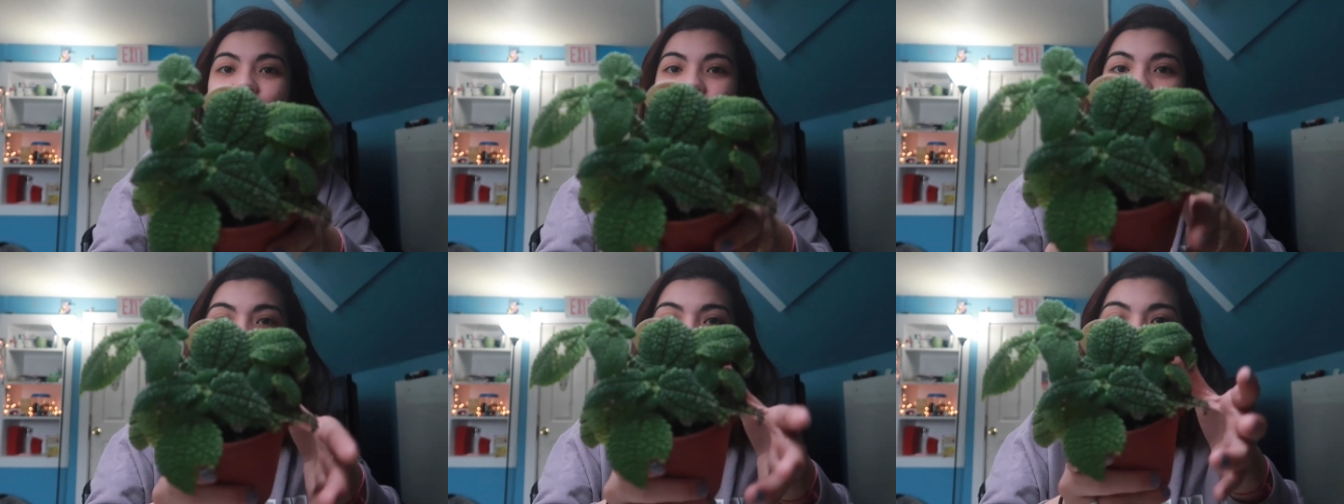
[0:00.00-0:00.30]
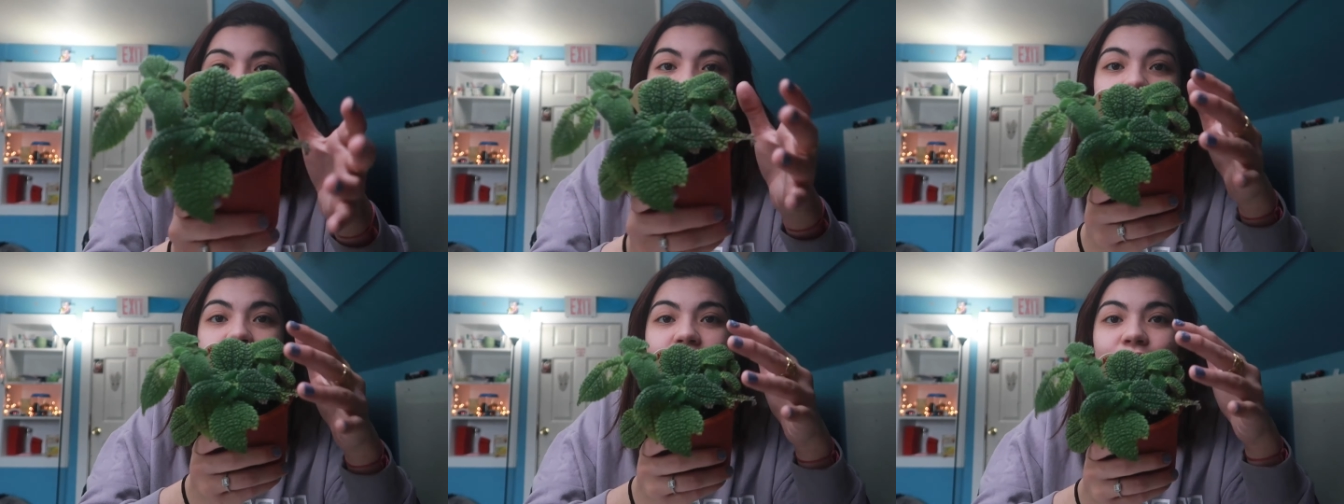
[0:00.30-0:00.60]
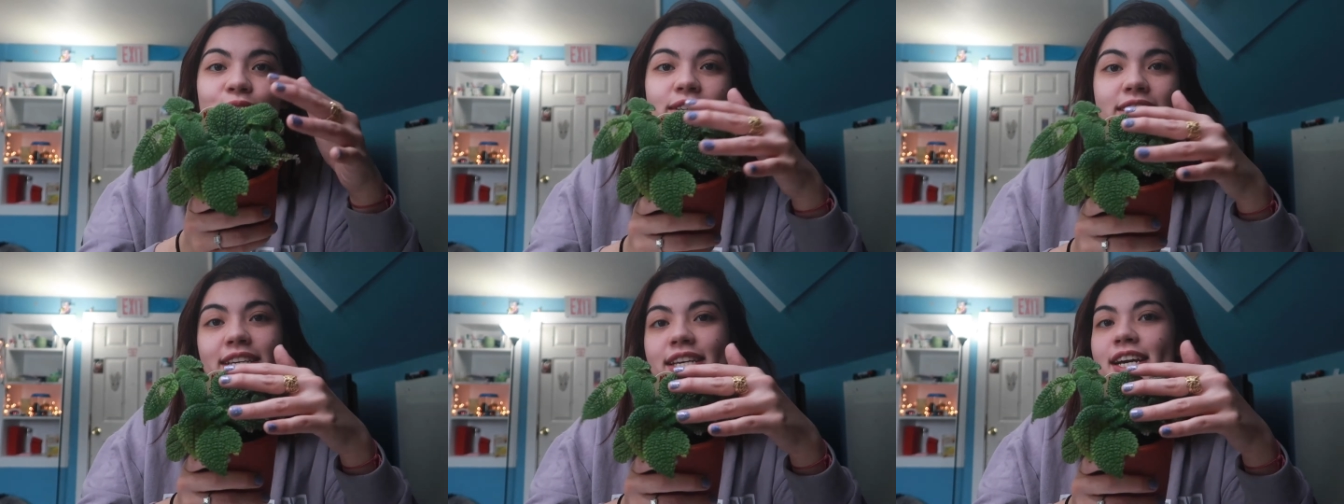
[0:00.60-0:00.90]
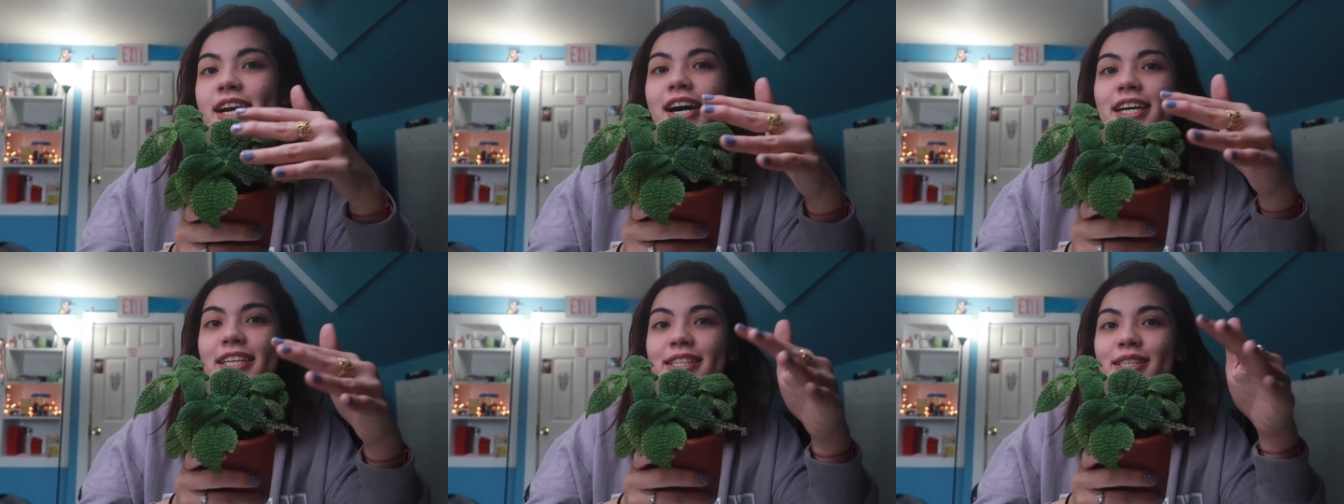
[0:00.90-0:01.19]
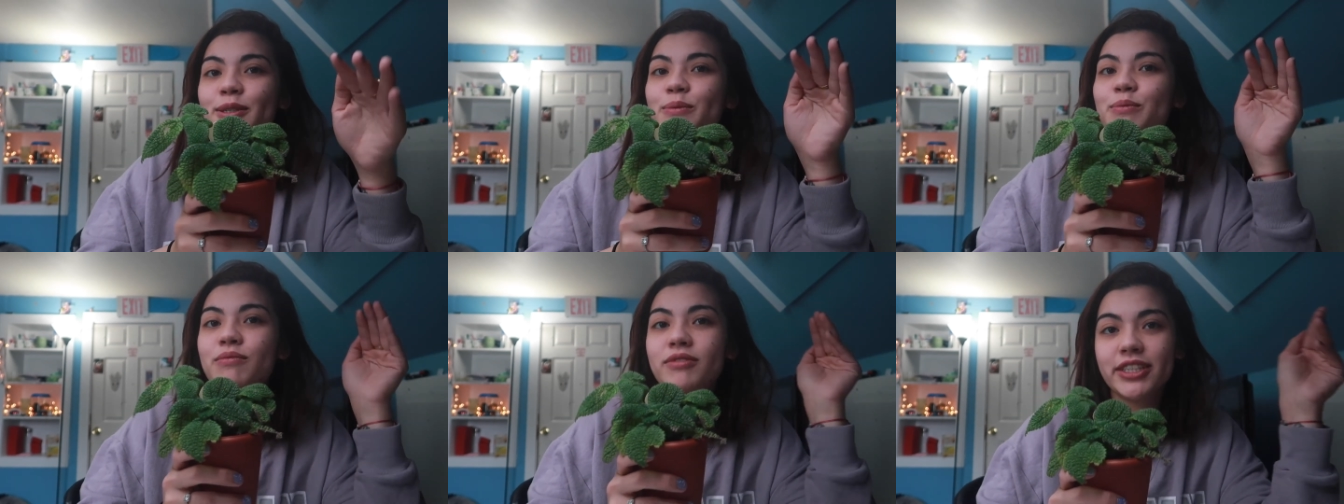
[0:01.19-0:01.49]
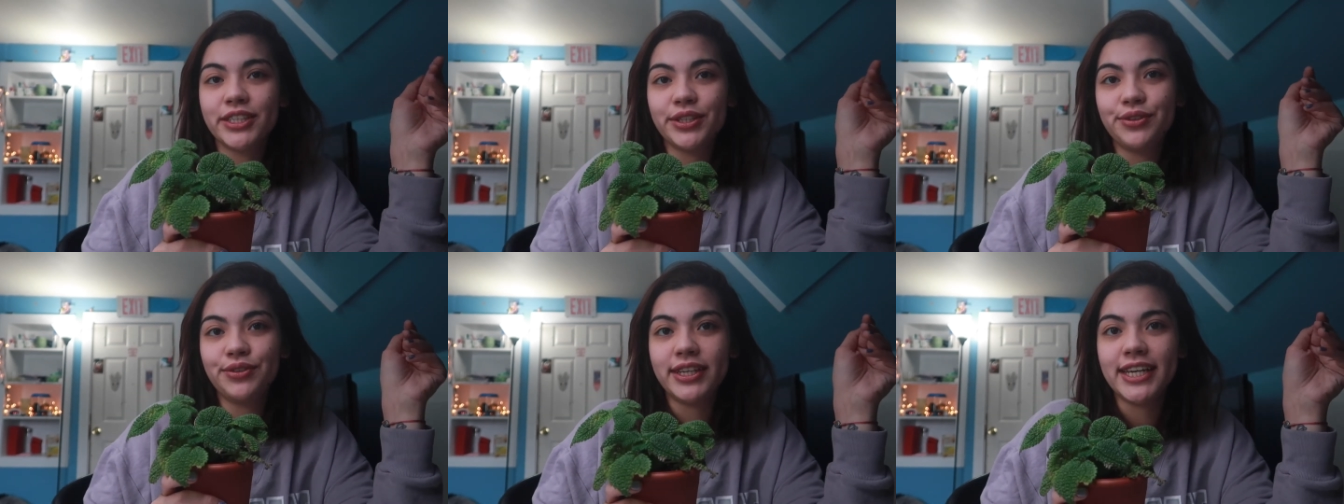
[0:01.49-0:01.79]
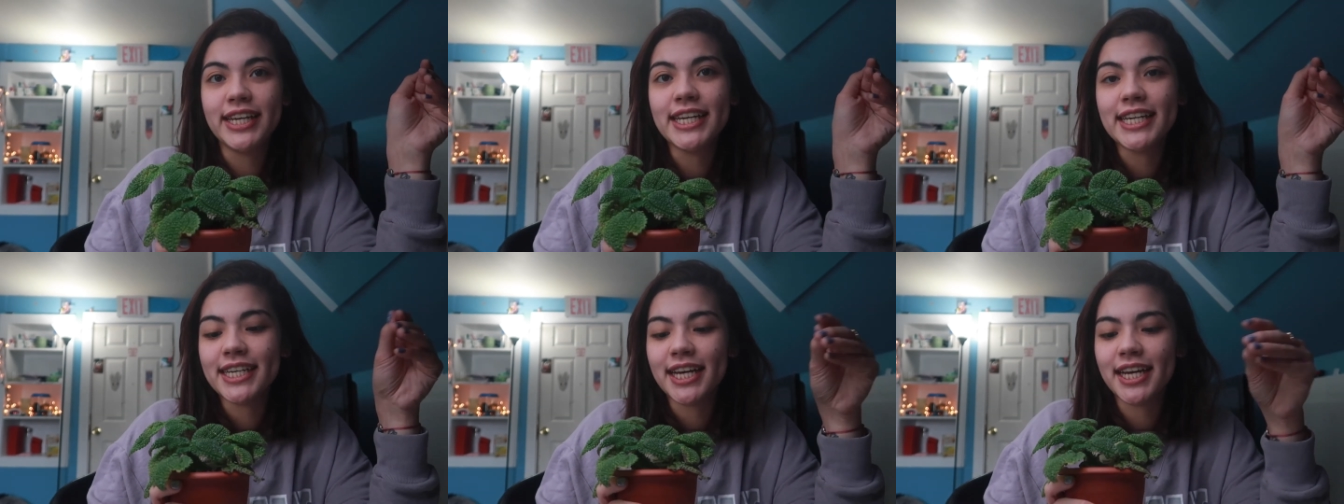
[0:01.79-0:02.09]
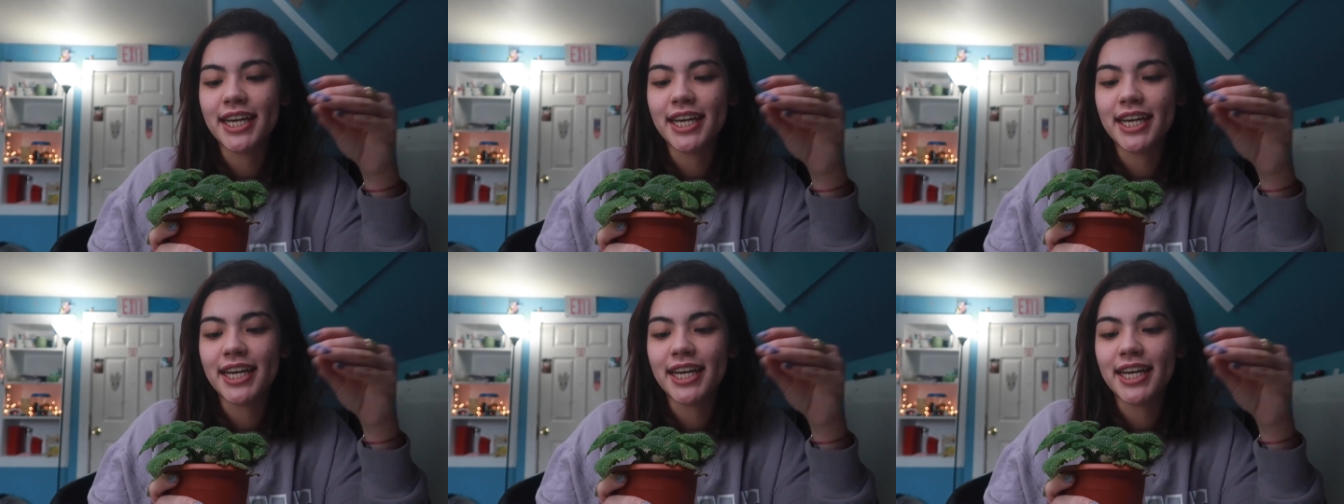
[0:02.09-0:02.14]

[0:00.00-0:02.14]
so it's really awesome, really unique.